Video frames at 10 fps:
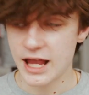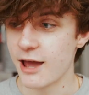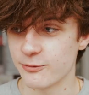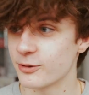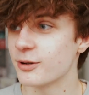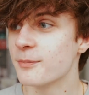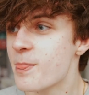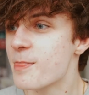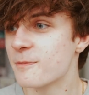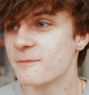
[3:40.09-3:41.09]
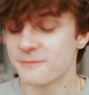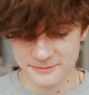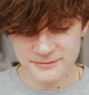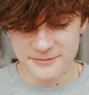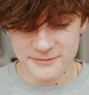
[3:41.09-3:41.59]
ever.
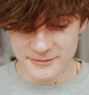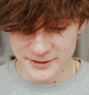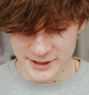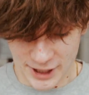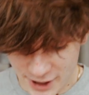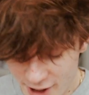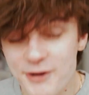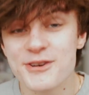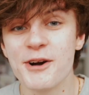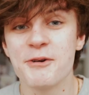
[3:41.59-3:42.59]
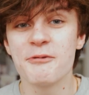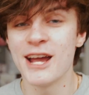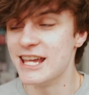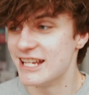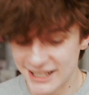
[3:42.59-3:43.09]
Oh no,
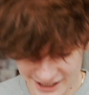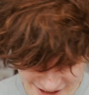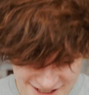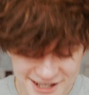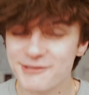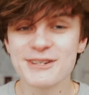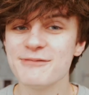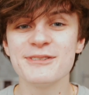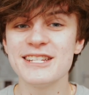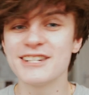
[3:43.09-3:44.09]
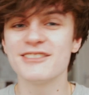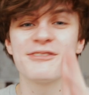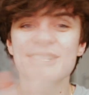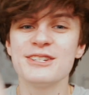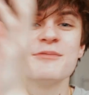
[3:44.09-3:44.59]
wait, we still have to do